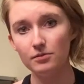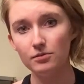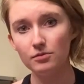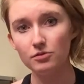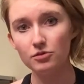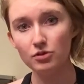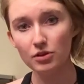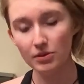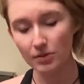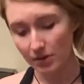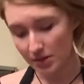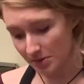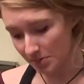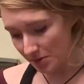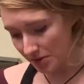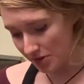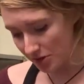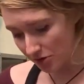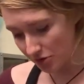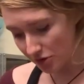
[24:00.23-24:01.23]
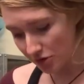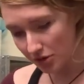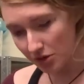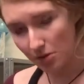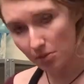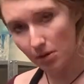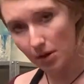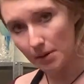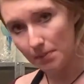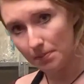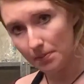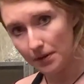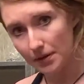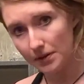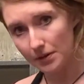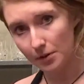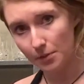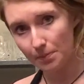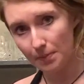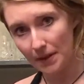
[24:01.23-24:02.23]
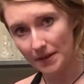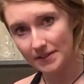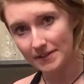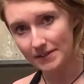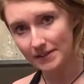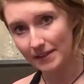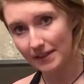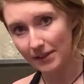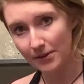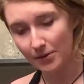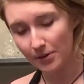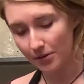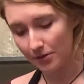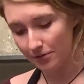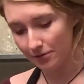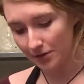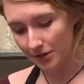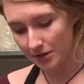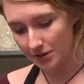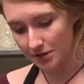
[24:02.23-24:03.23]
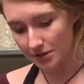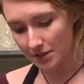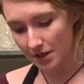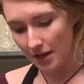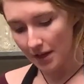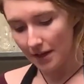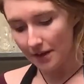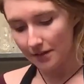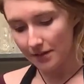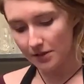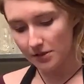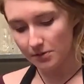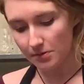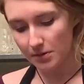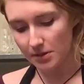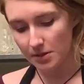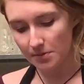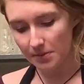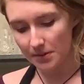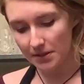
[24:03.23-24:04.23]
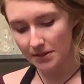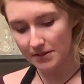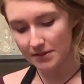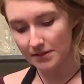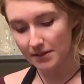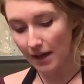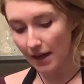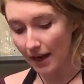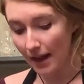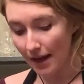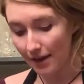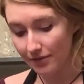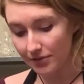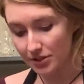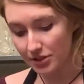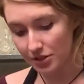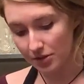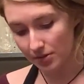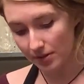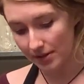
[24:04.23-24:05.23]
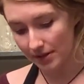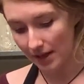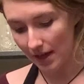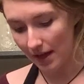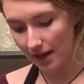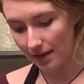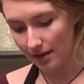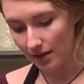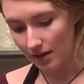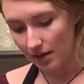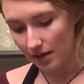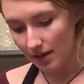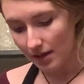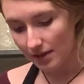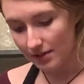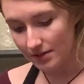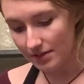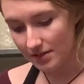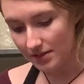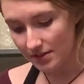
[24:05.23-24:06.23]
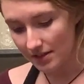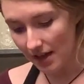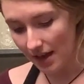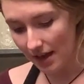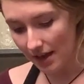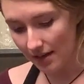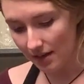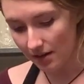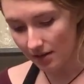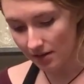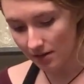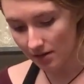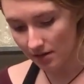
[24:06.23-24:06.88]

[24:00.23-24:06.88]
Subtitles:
drink recipes, usually you want to put your base liquor in first. This recipe does not have us doing that. Instead,